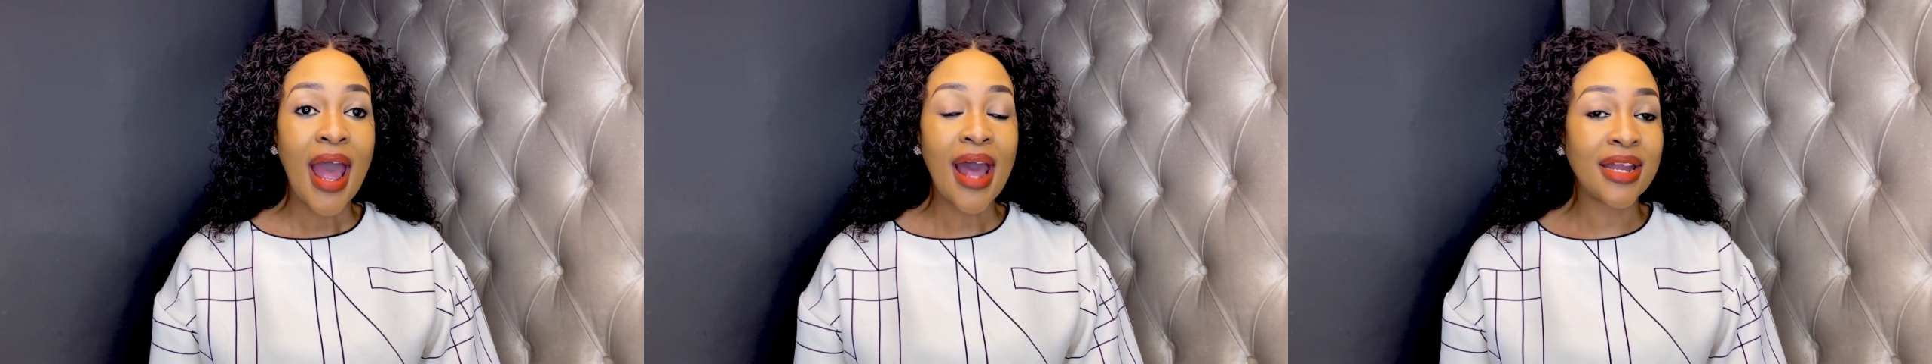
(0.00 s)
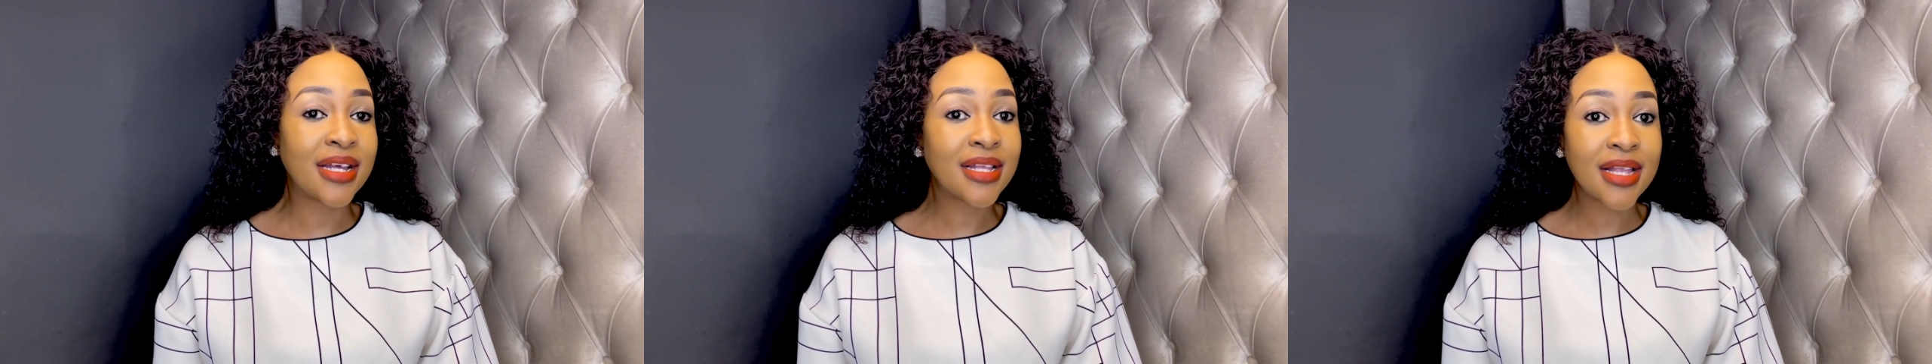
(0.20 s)

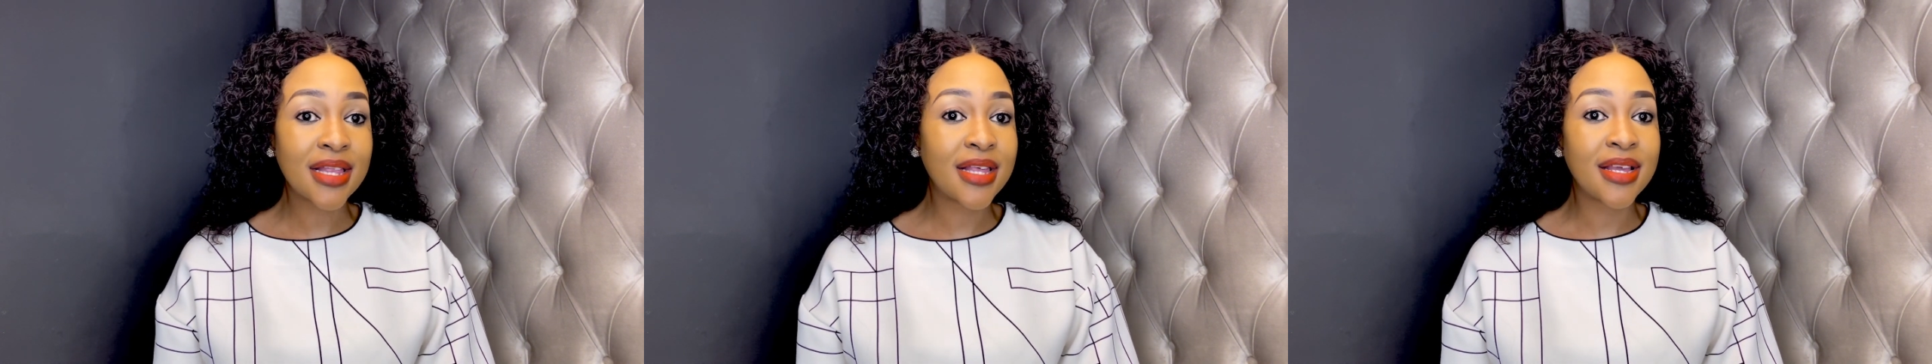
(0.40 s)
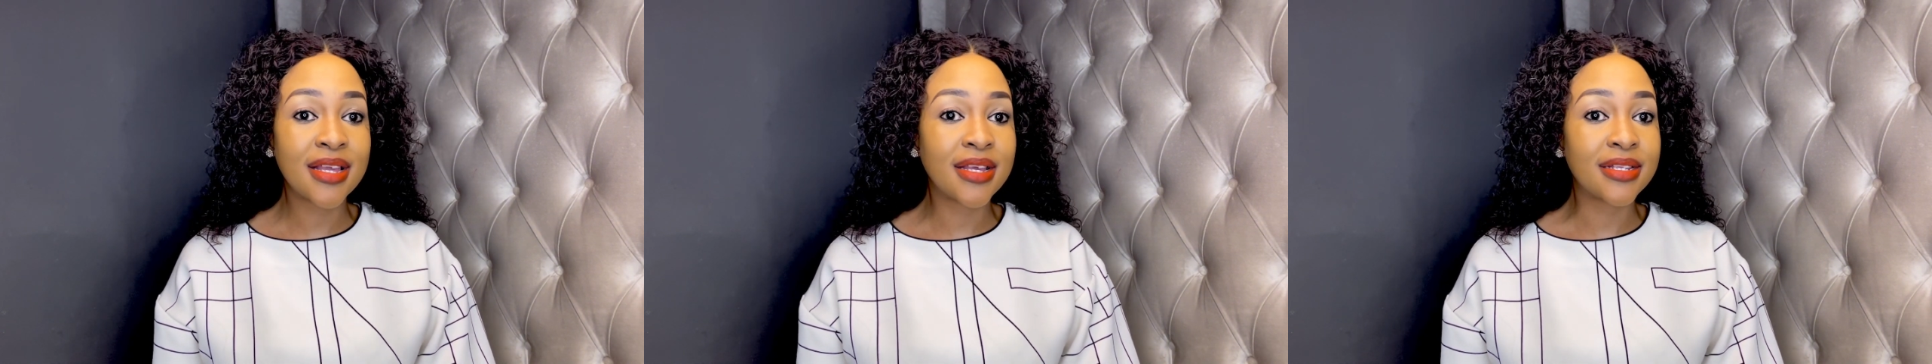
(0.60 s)
Another
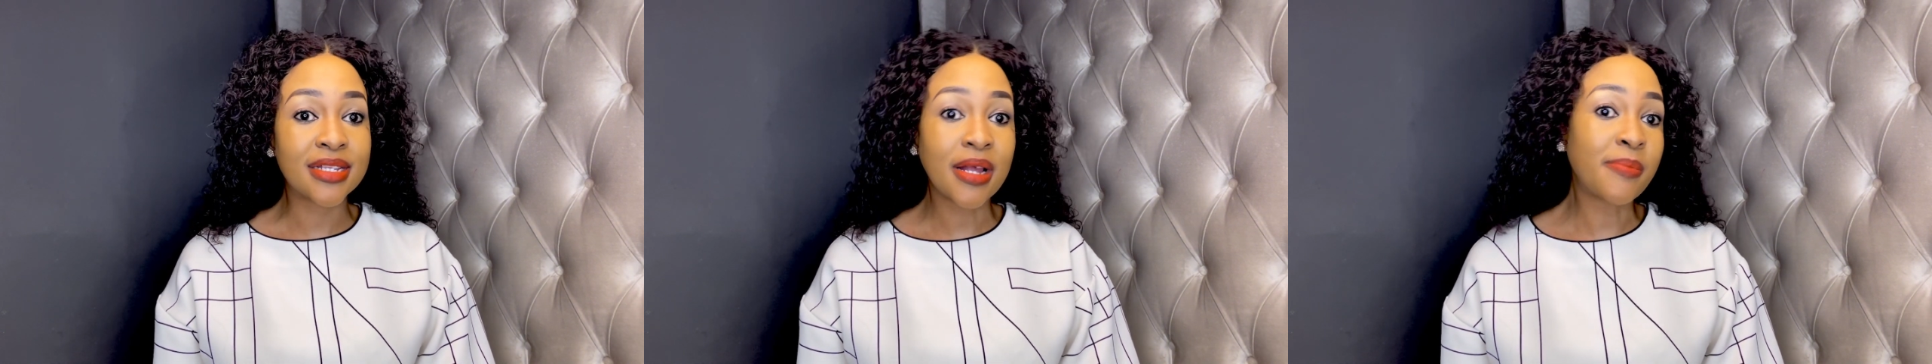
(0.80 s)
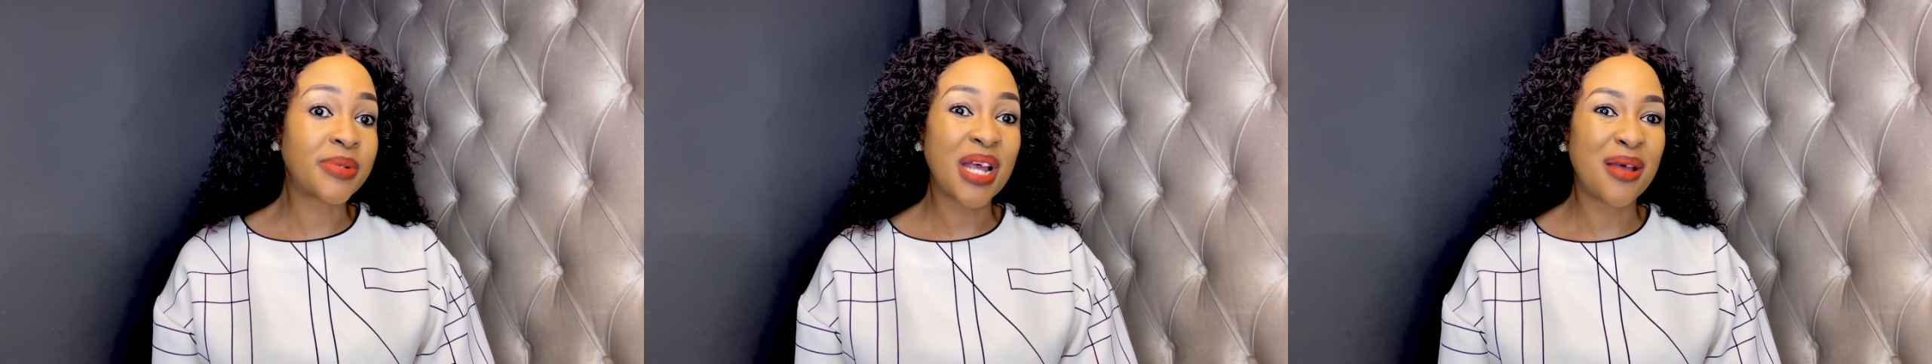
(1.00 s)
thing is
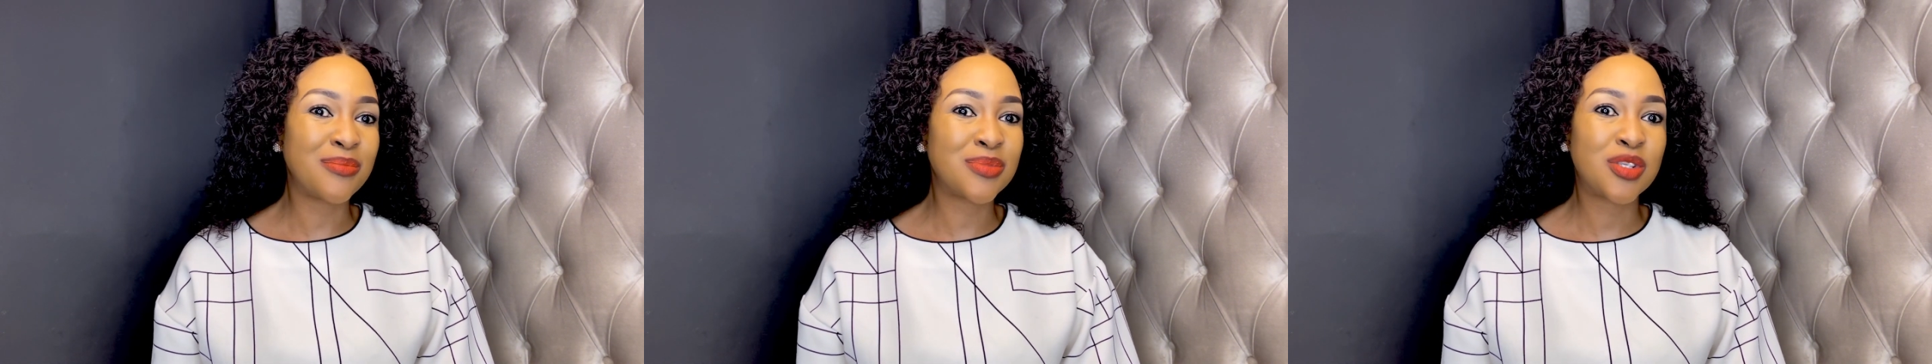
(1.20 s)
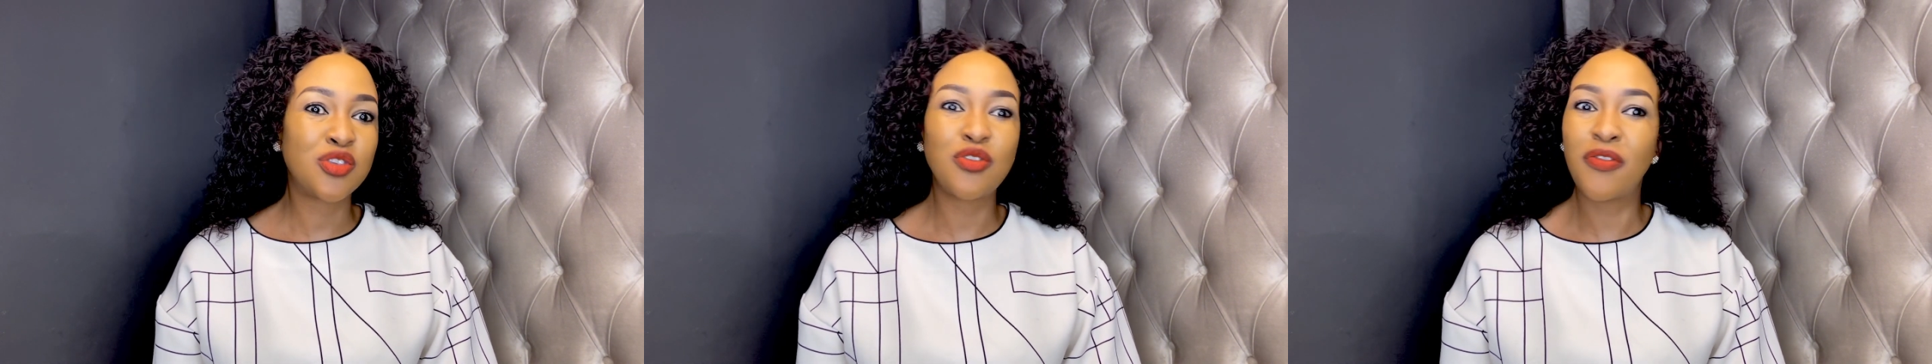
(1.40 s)

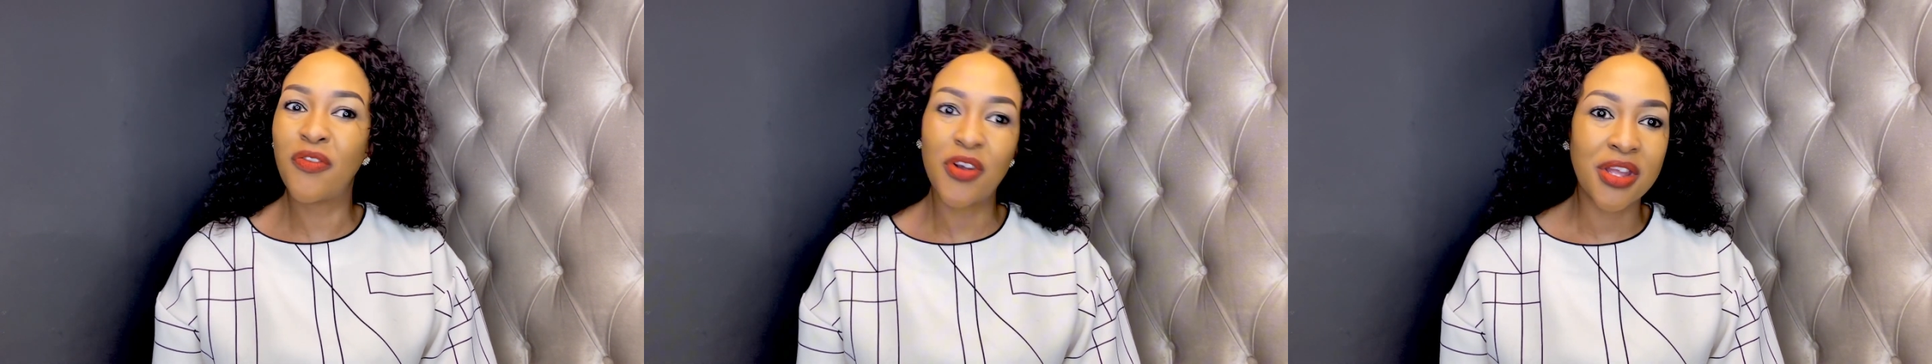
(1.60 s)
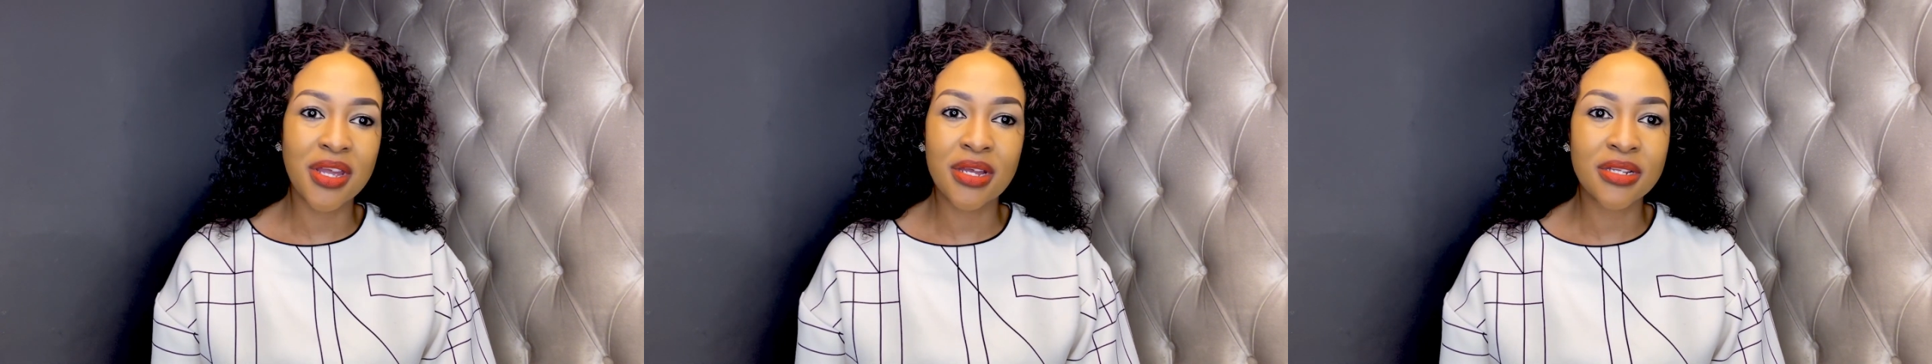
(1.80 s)
sometimes you
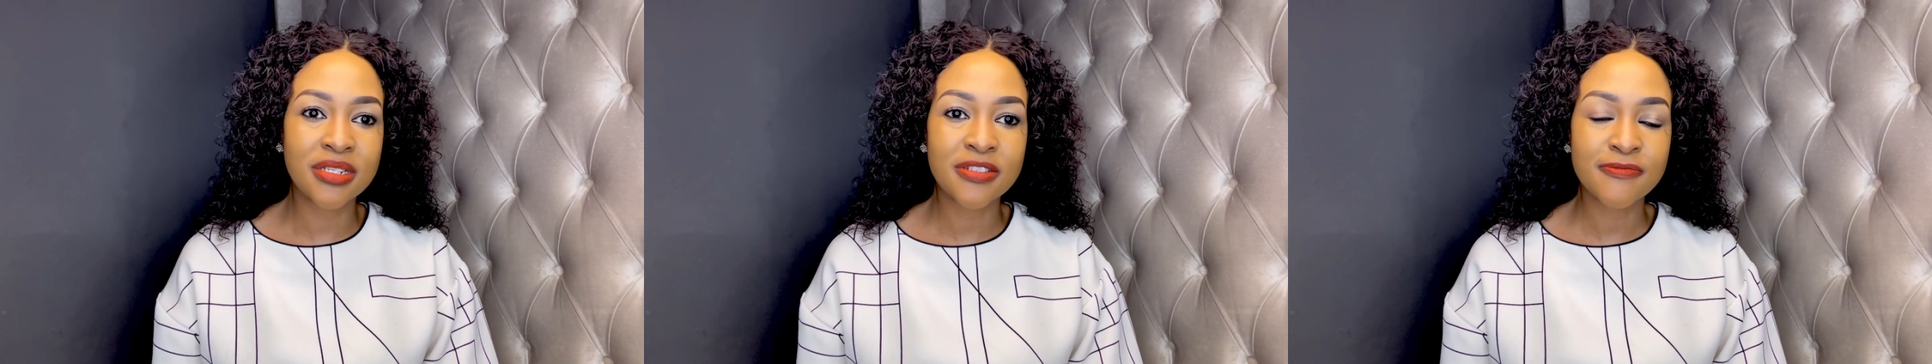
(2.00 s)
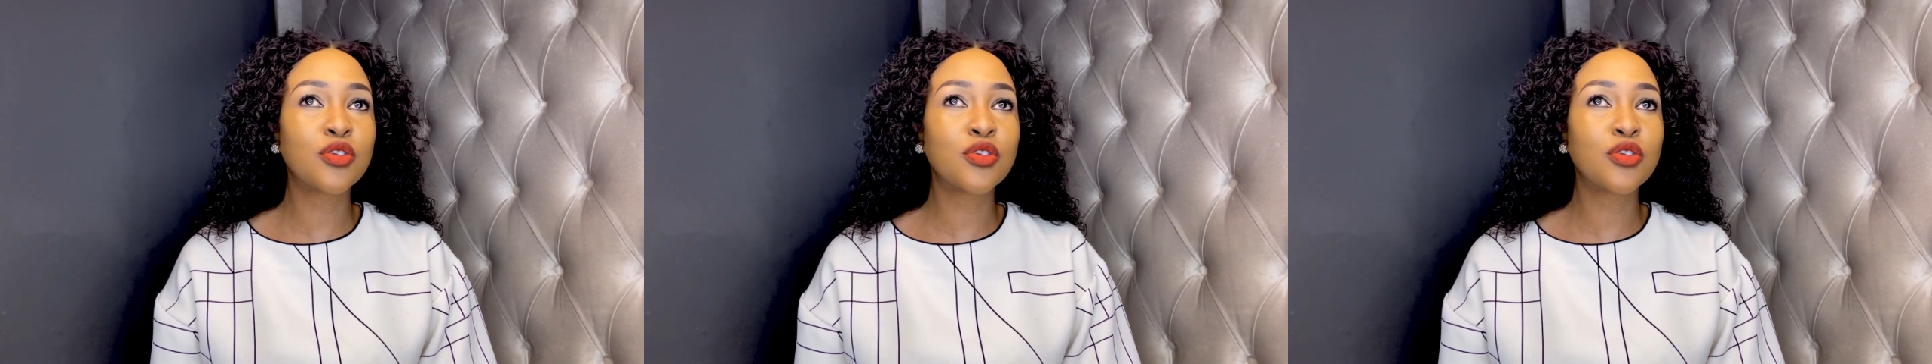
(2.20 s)
forget,